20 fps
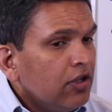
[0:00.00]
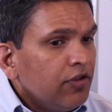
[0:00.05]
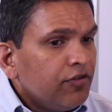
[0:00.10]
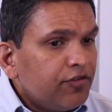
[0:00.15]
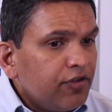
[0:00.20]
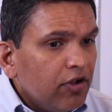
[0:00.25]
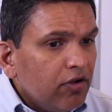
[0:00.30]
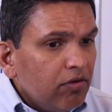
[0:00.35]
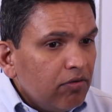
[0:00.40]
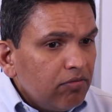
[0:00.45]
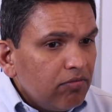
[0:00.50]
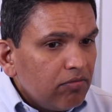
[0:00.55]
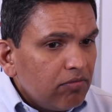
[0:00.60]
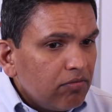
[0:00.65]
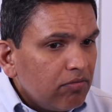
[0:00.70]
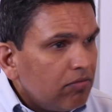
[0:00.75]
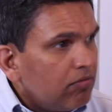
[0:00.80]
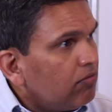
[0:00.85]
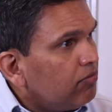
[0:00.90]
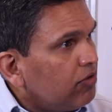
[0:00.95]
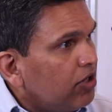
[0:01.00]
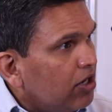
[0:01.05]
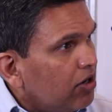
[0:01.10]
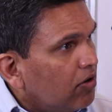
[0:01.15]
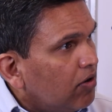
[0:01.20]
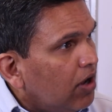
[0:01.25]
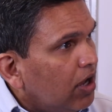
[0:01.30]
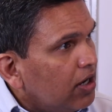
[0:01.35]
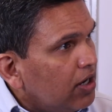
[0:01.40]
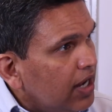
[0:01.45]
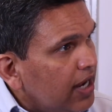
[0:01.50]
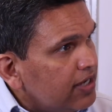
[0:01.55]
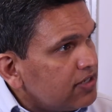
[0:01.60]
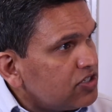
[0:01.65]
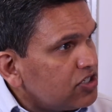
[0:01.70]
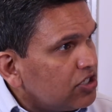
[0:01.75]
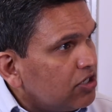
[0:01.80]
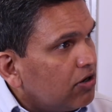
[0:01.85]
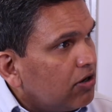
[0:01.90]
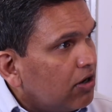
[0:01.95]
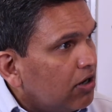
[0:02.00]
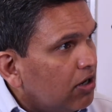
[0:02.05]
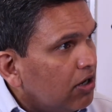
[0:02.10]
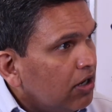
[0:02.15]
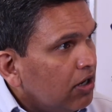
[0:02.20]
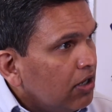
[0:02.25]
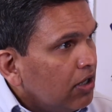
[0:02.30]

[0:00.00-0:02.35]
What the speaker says: So, unless you're